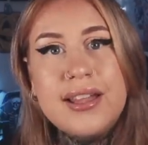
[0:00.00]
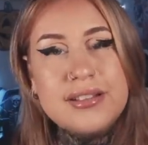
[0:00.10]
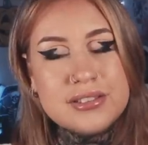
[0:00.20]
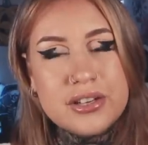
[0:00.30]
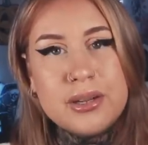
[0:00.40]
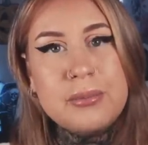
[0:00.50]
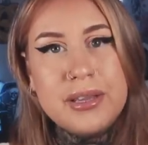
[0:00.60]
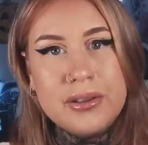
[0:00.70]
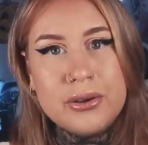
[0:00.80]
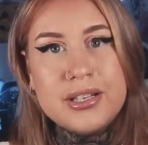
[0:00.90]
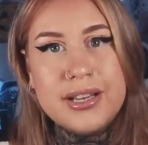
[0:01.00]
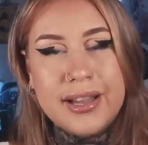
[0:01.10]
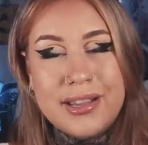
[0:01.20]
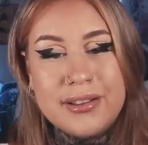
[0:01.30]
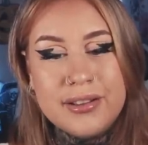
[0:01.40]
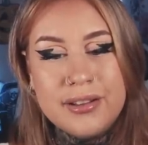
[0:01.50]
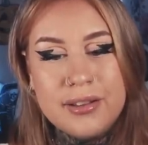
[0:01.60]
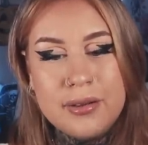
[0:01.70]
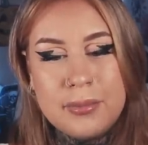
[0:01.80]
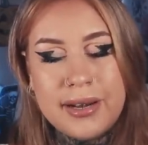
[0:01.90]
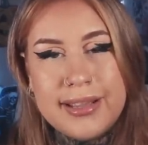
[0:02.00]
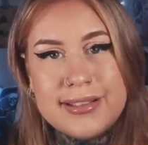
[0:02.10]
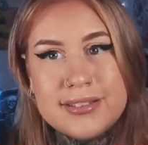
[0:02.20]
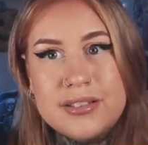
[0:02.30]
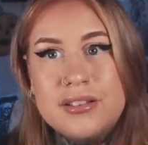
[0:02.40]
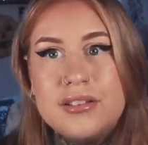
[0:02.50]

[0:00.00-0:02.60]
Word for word: it's gonna be okay please